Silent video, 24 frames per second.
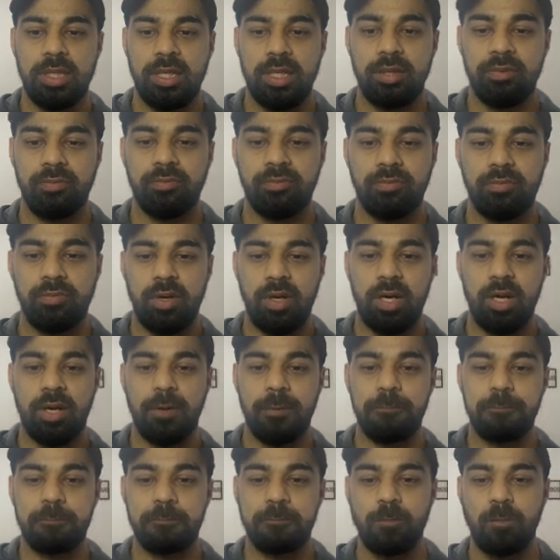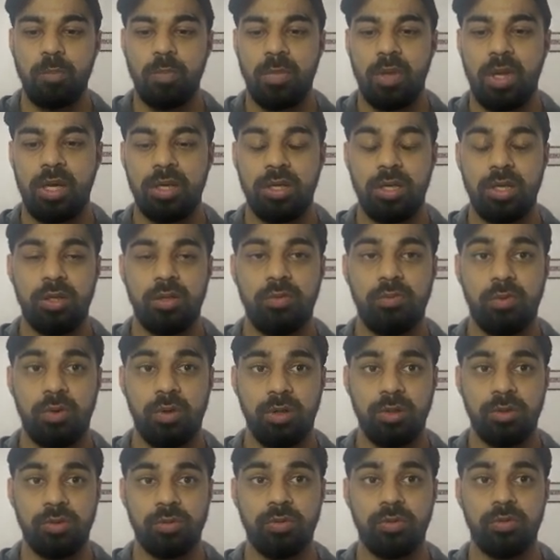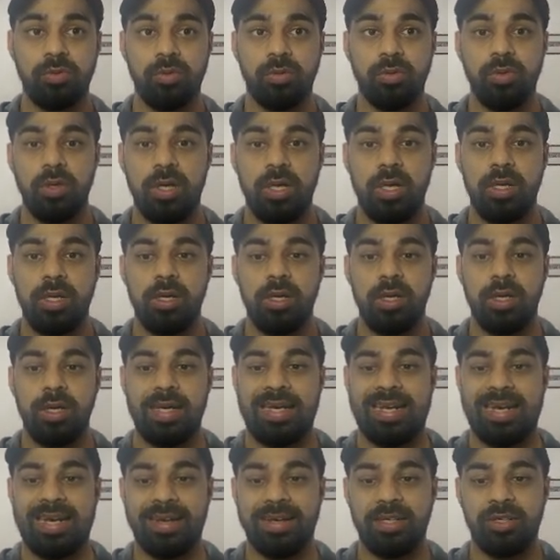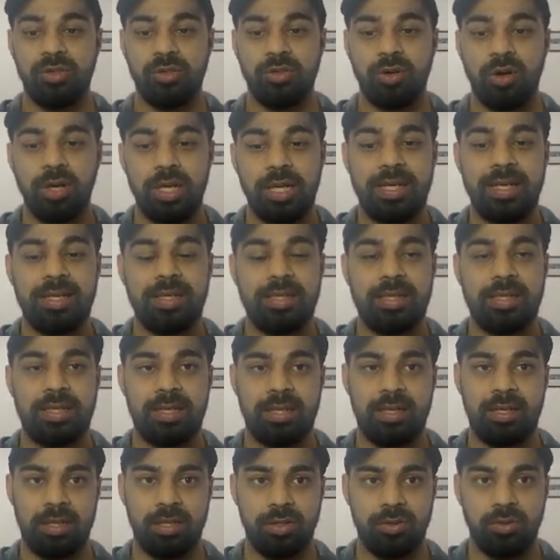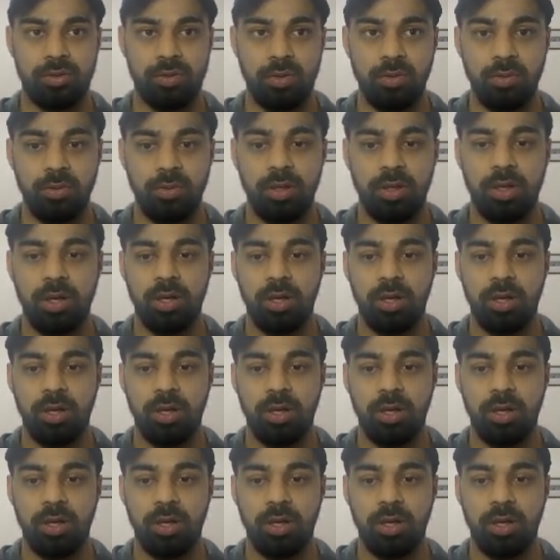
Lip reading: if you want to electronically control